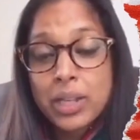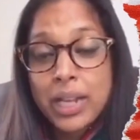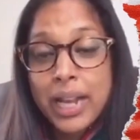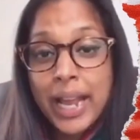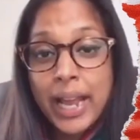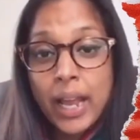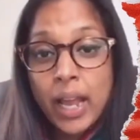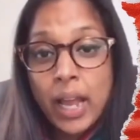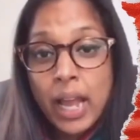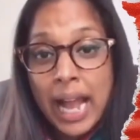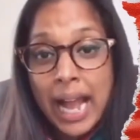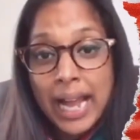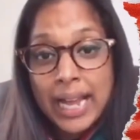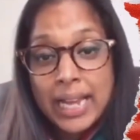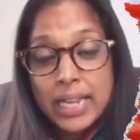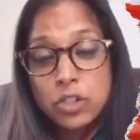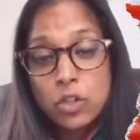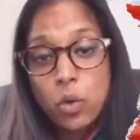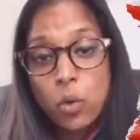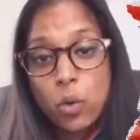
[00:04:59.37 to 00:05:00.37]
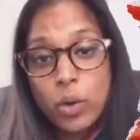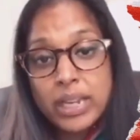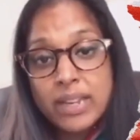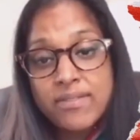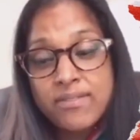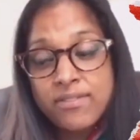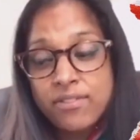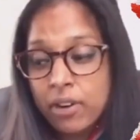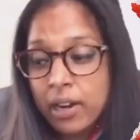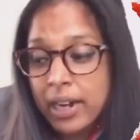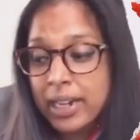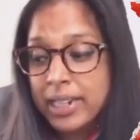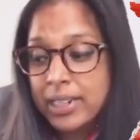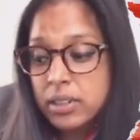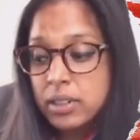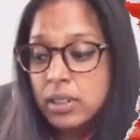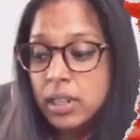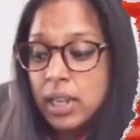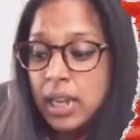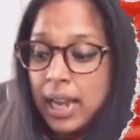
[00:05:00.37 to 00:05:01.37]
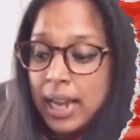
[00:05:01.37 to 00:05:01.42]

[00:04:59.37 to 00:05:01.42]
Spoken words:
get a twee friend